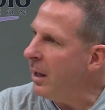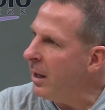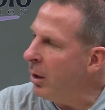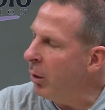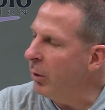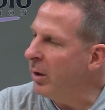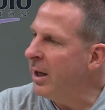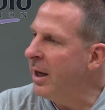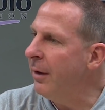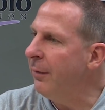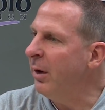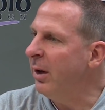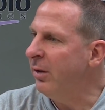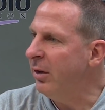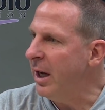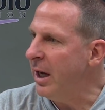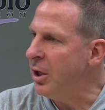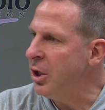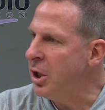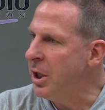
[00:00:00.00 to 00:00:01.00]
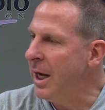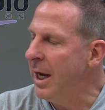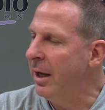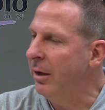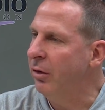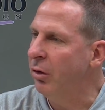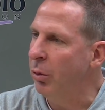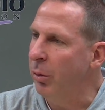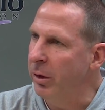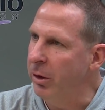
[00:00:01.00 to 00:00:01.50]
it'll give us a
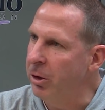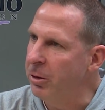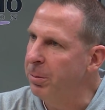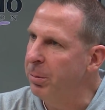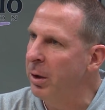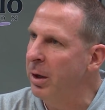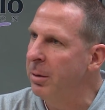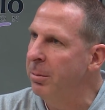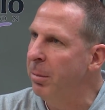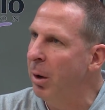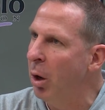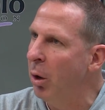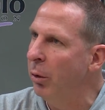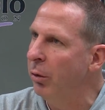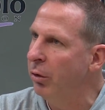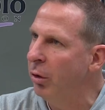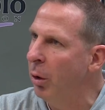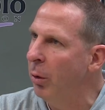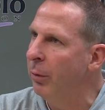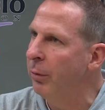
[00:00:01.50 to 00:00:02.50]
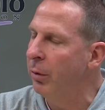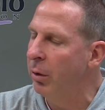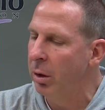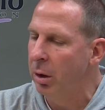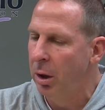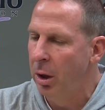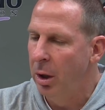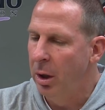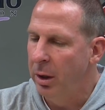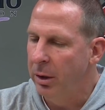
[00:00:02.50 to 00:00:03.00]
chance when spring ball's over